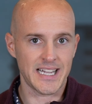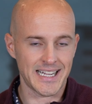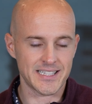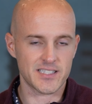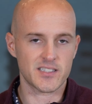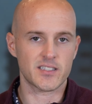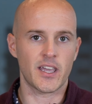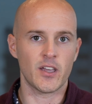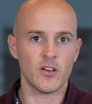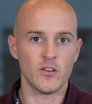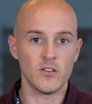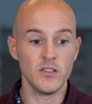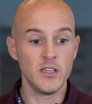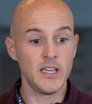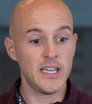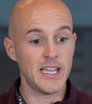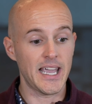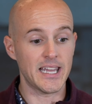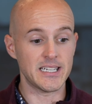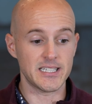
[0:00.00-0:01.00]
at scale,
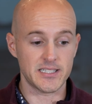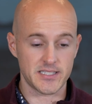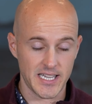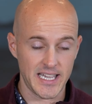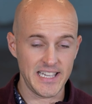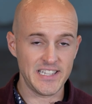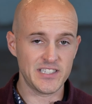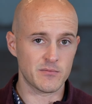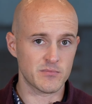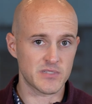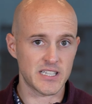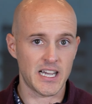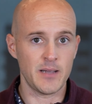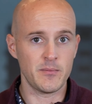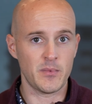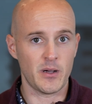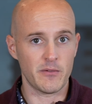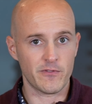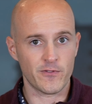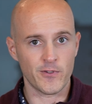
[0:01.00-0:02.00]
and it takes some
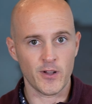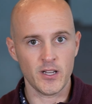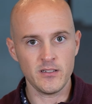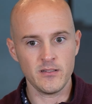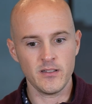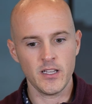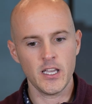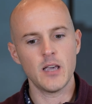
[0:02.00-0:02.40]
time up front,